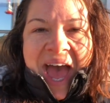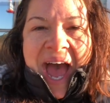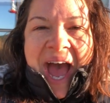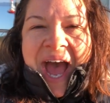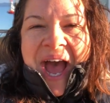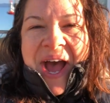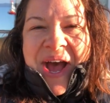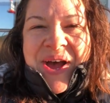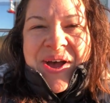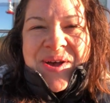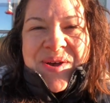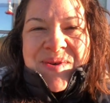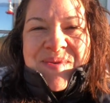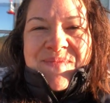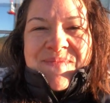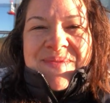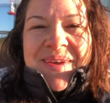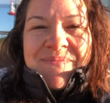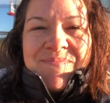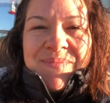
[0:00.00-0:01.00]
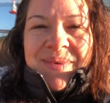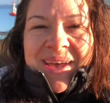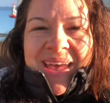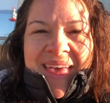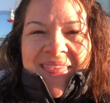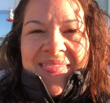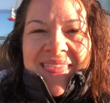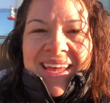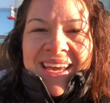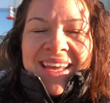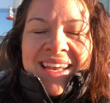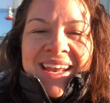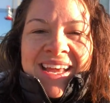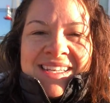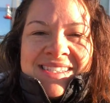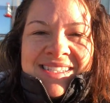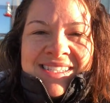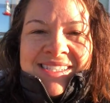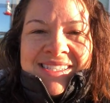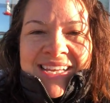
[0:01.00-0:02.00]
and then
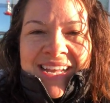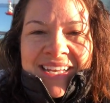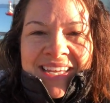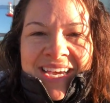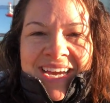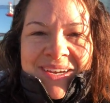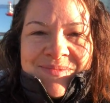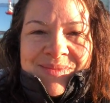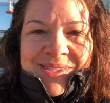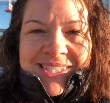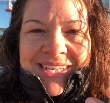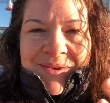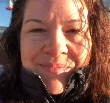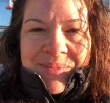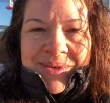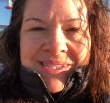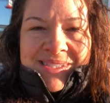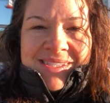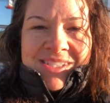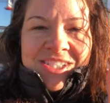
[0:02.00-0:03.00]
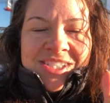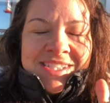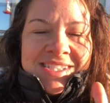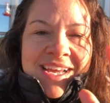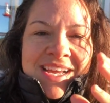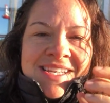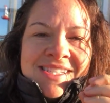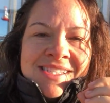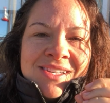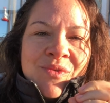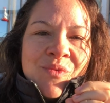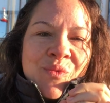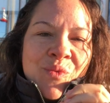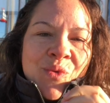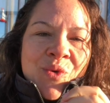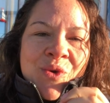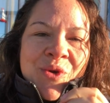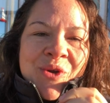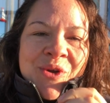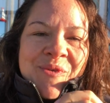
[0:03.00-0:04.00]
as the sun comes up, it's just nice and
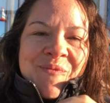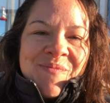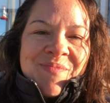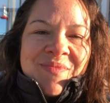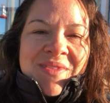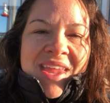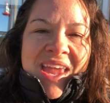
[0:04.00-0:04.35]
warm.